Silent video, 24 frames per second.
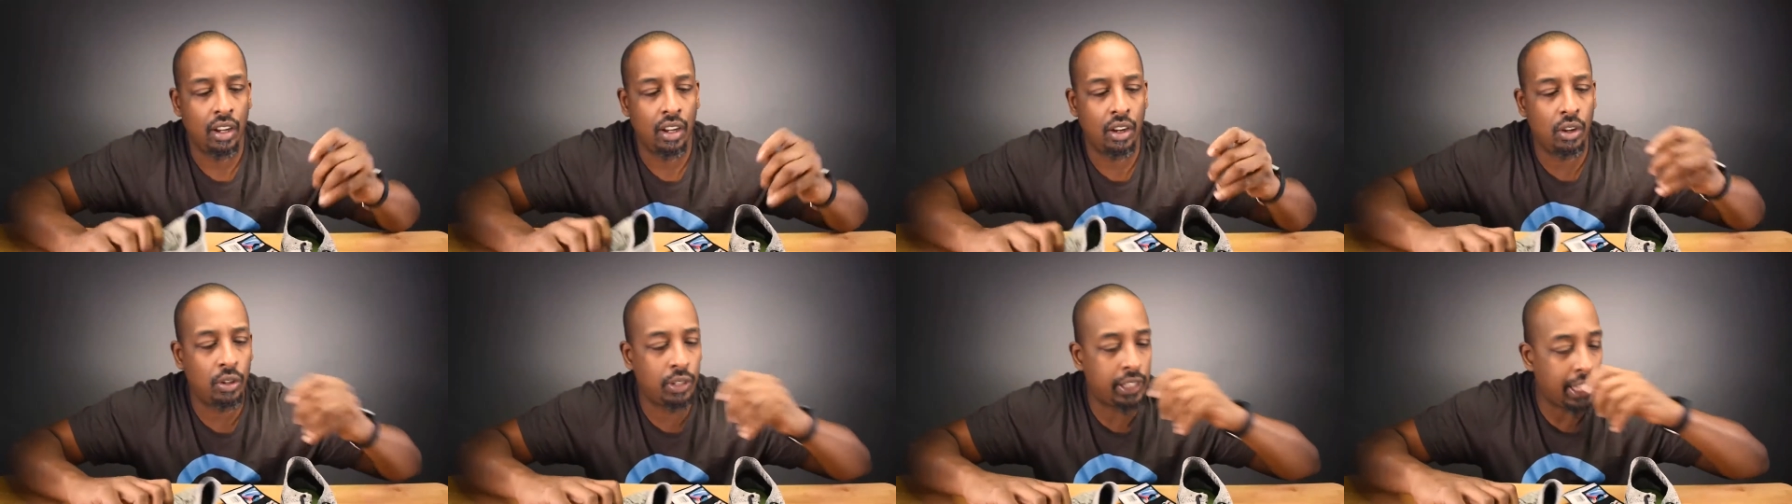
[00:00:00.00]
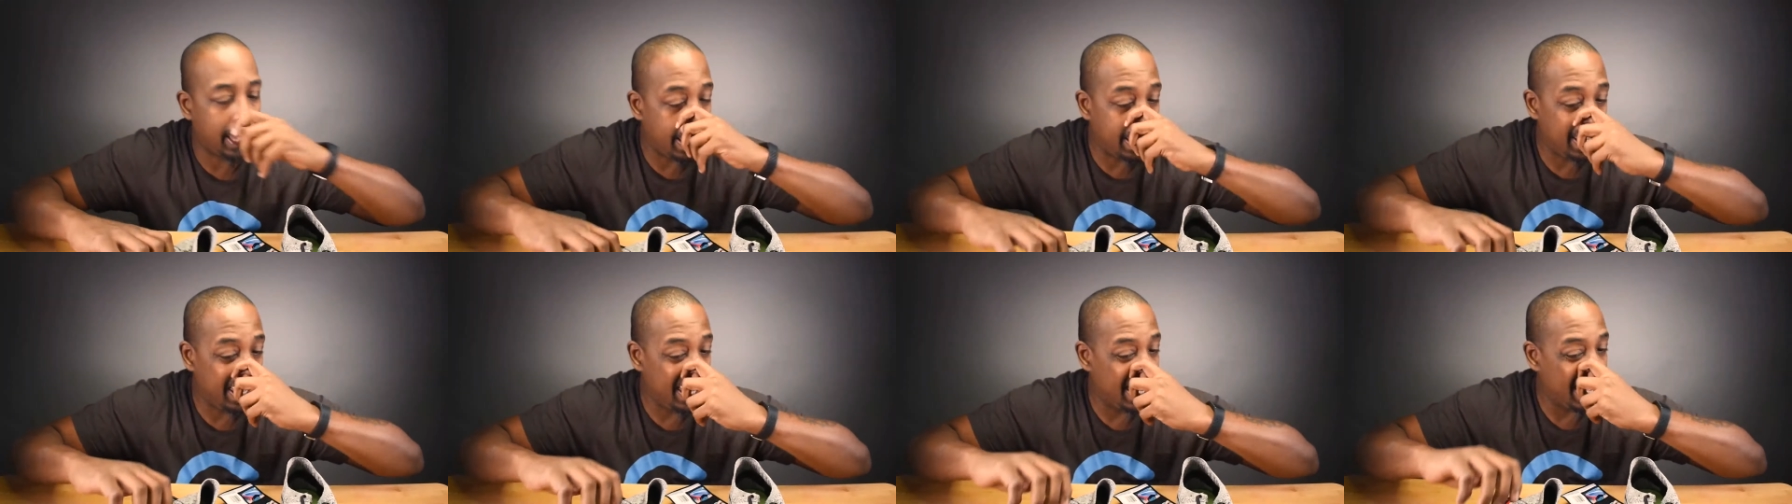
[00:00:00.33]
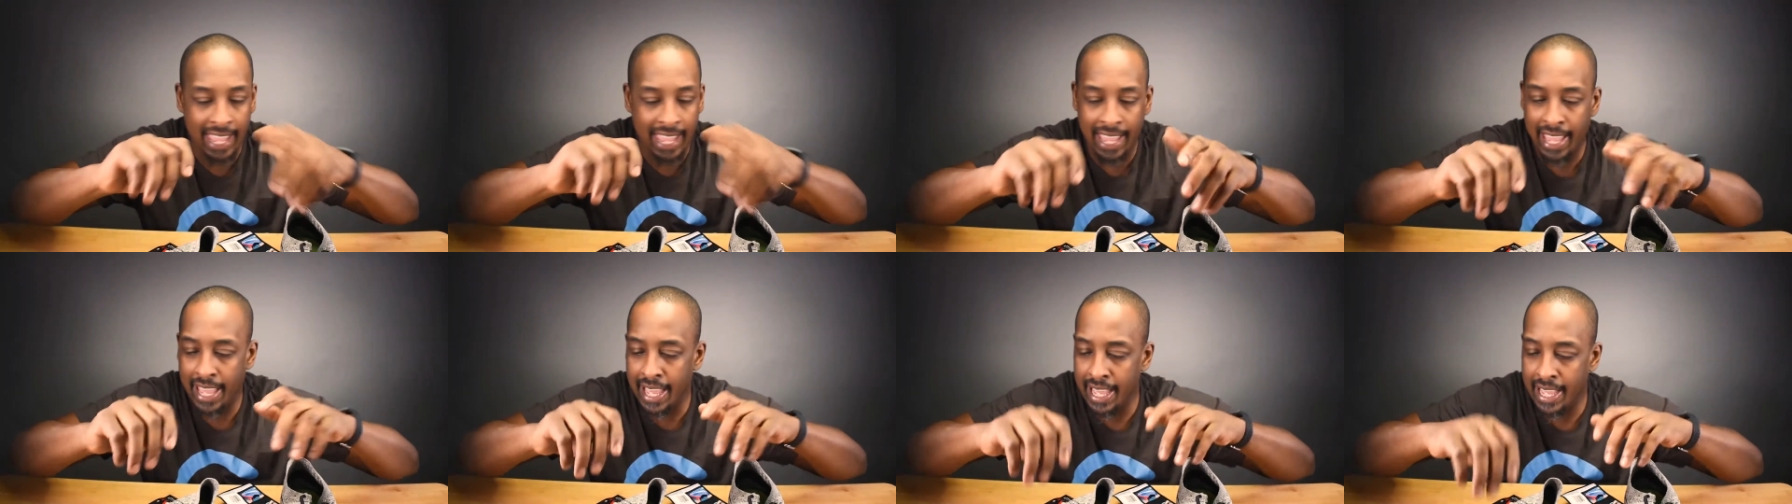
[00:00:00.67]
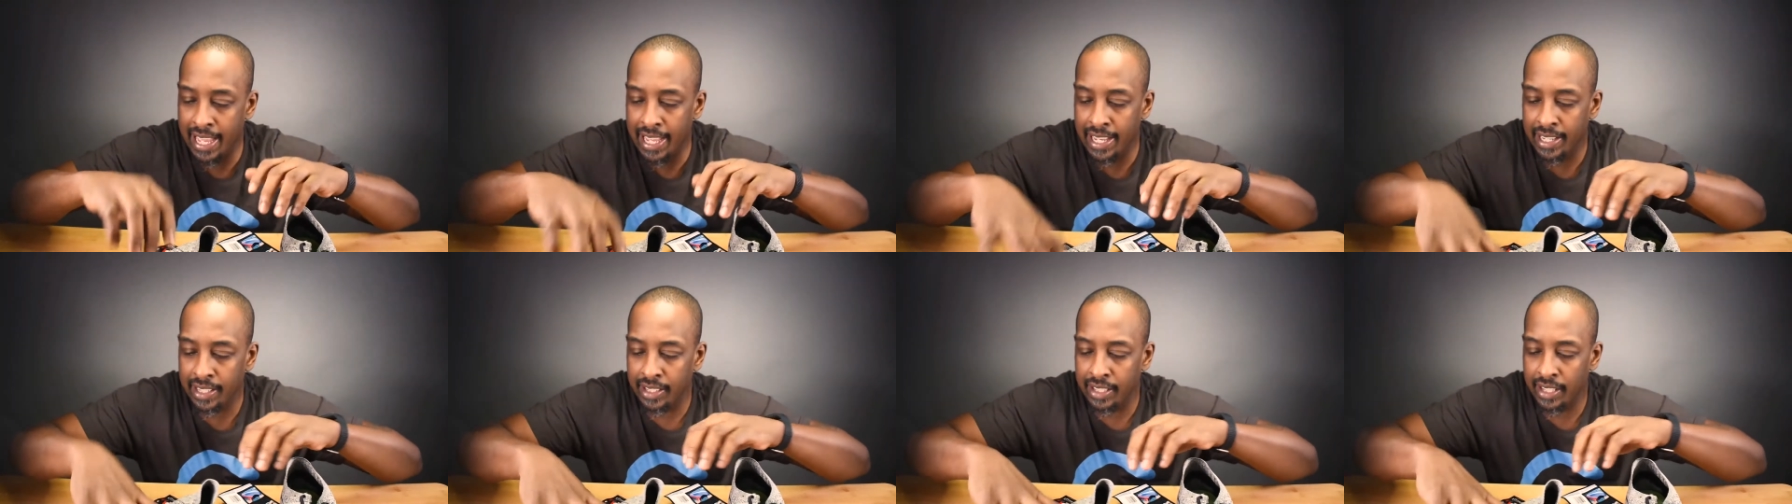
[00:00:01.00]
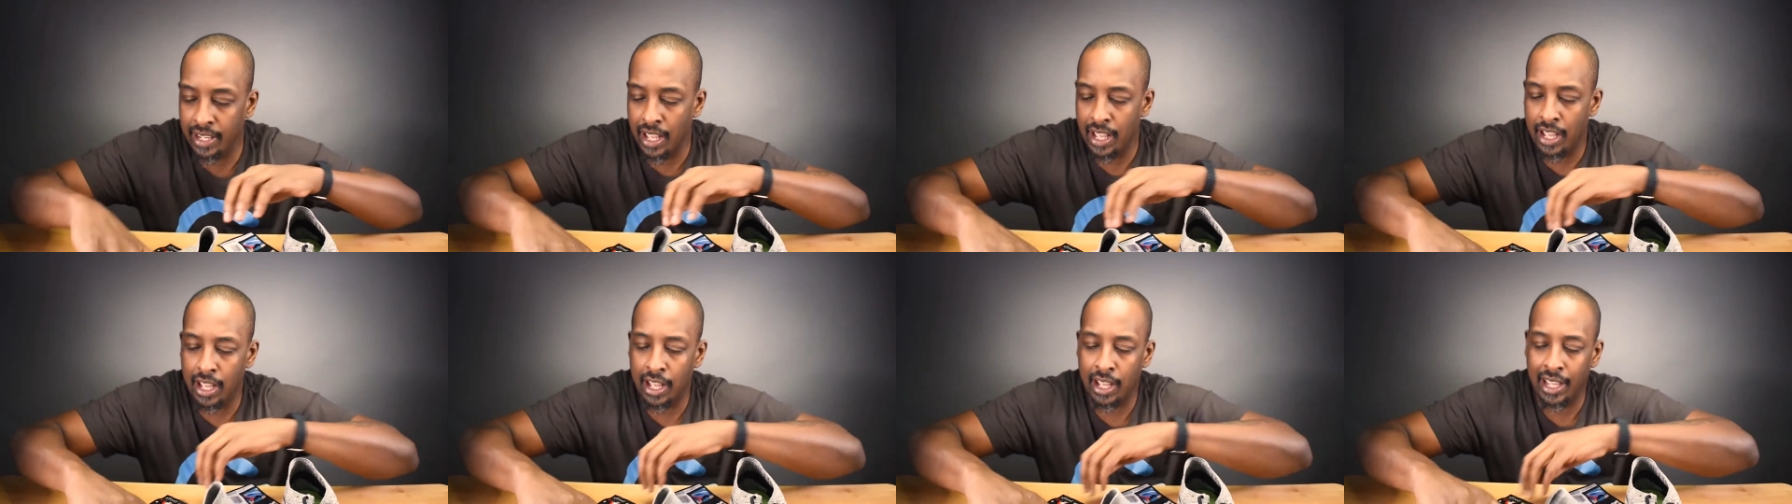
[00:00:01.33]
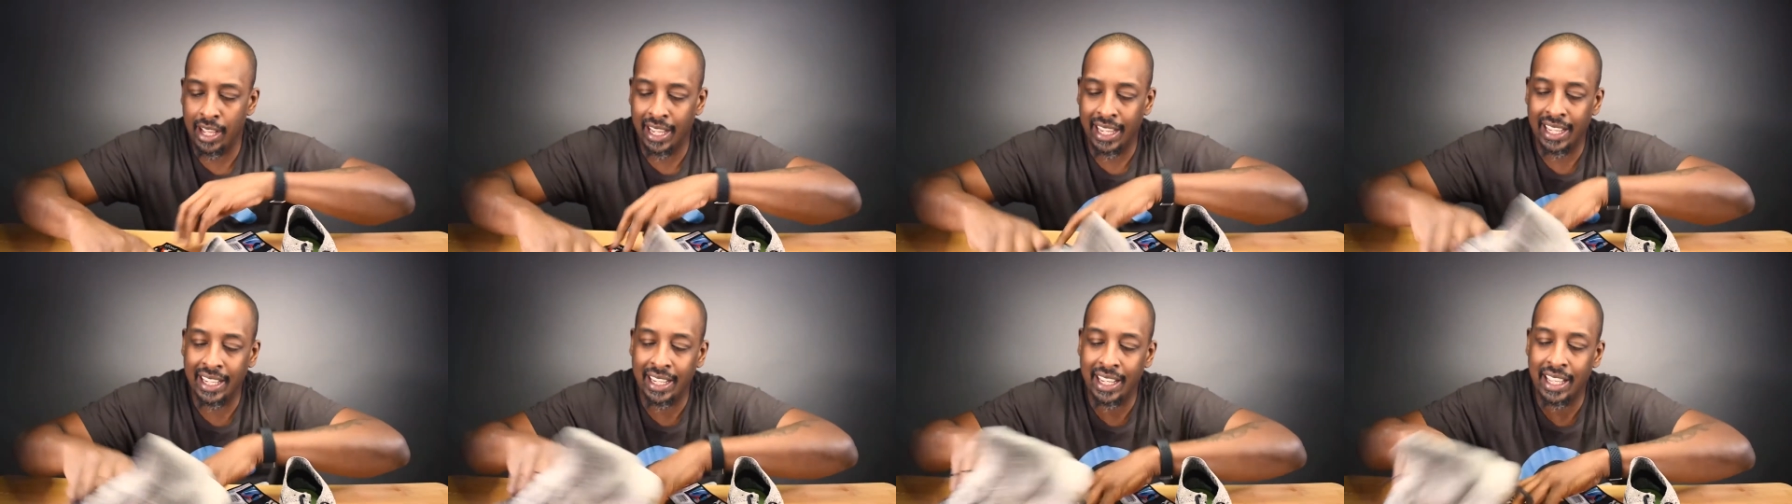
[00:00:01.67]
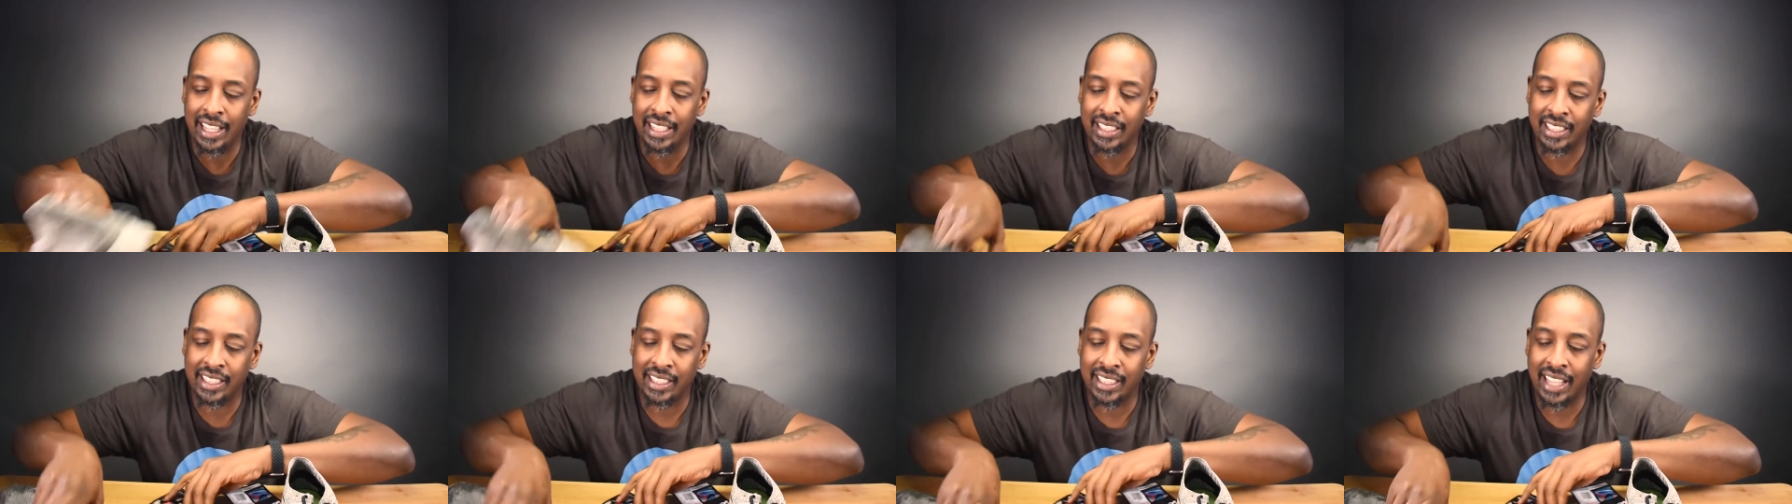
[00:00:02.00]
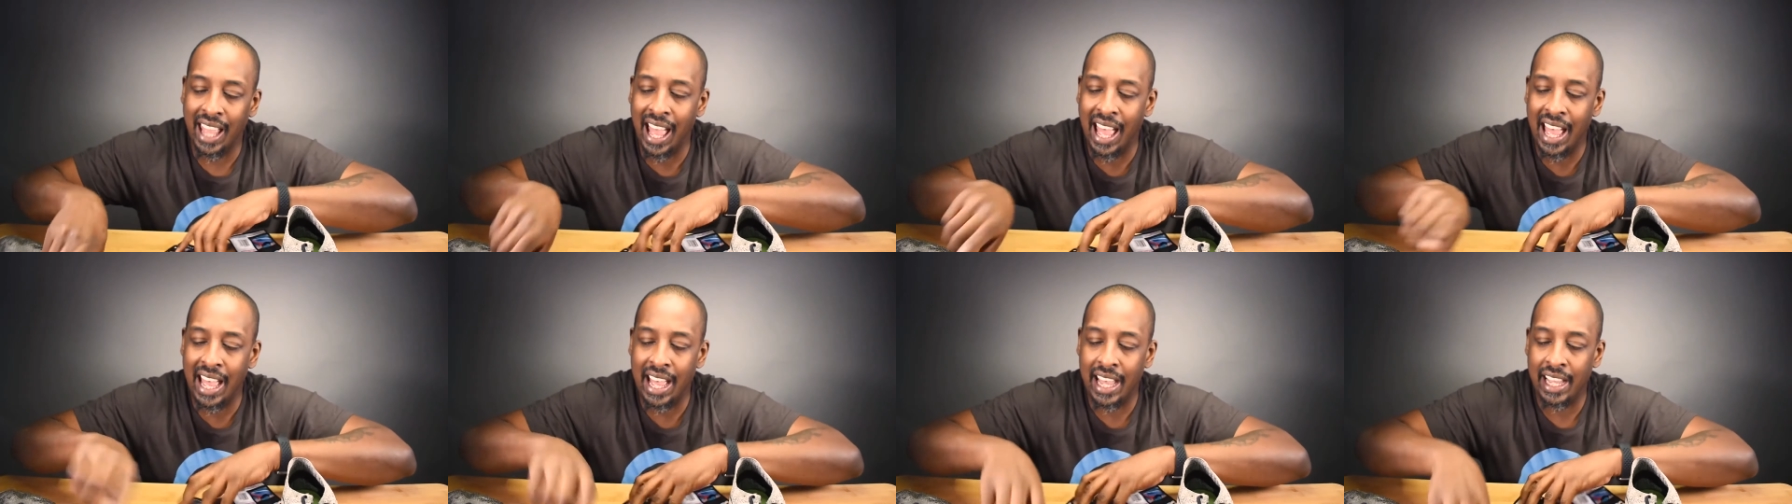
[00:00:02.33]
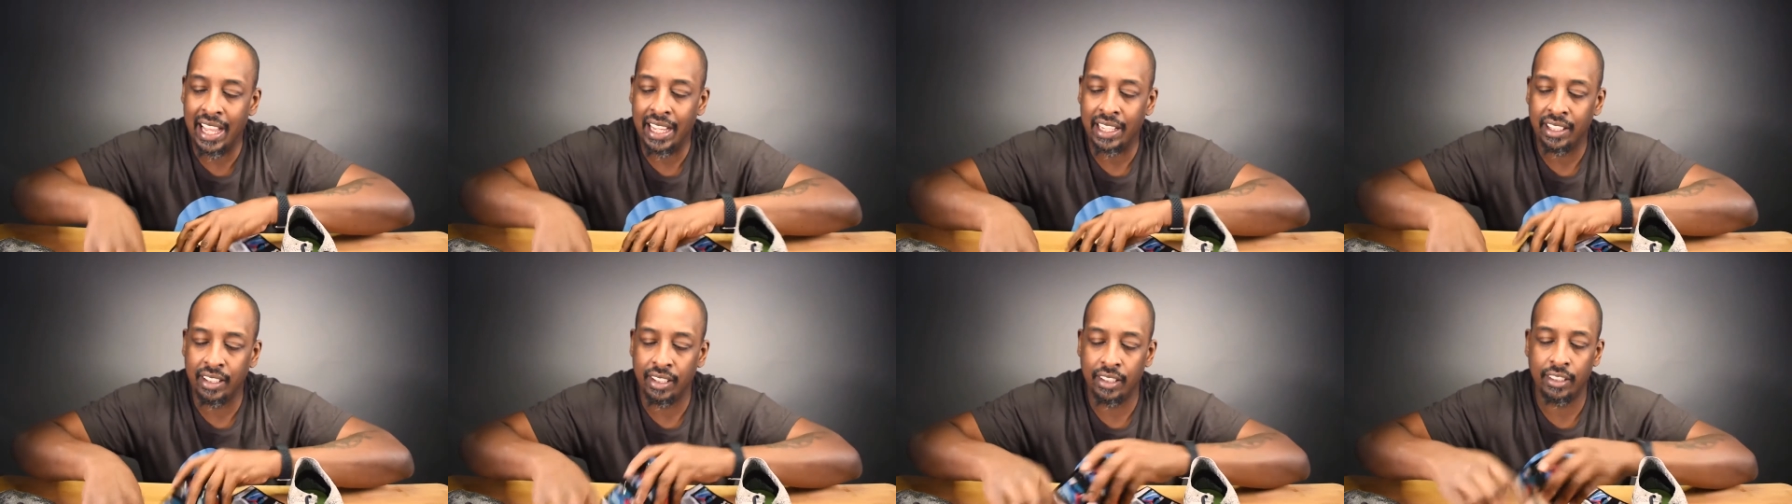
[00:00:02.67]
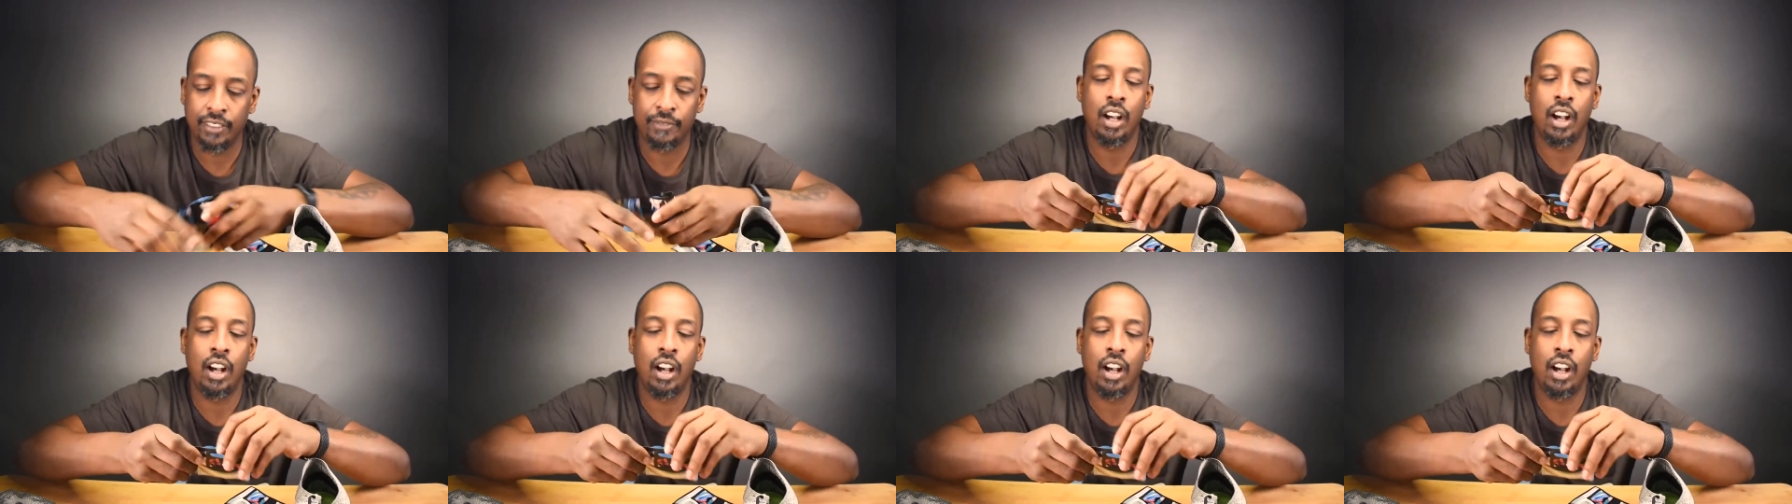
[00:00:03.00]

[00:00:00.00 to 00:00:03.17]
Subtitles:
Okay, and inside